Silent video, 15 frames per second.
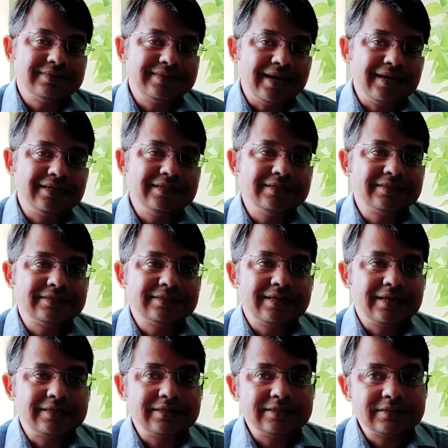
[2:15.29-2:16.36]
that
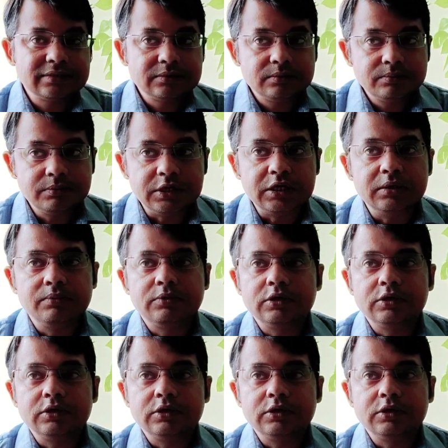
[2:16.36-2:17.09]
is being